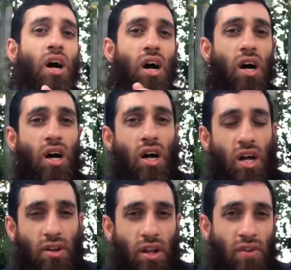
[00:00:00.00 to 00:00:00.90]

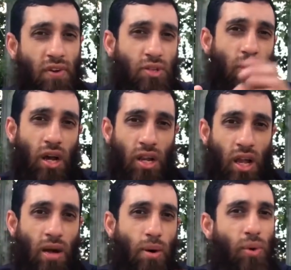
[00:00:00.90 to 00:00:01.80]
Al-Fatwa
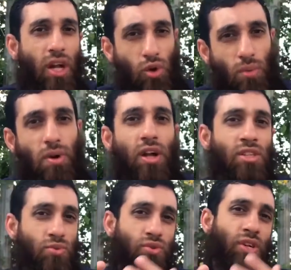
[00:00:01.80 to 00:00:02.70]
Al-Hamawiyya Al-Kubra,
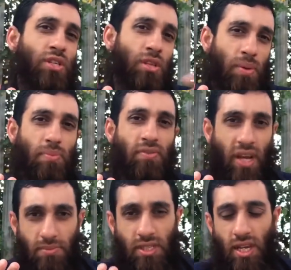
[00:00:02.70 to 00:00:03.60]
this was written to the people of
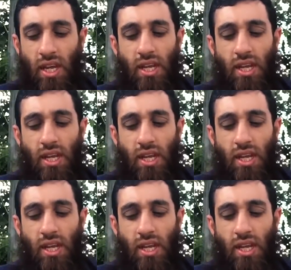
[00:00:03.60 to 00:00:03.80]
Hims.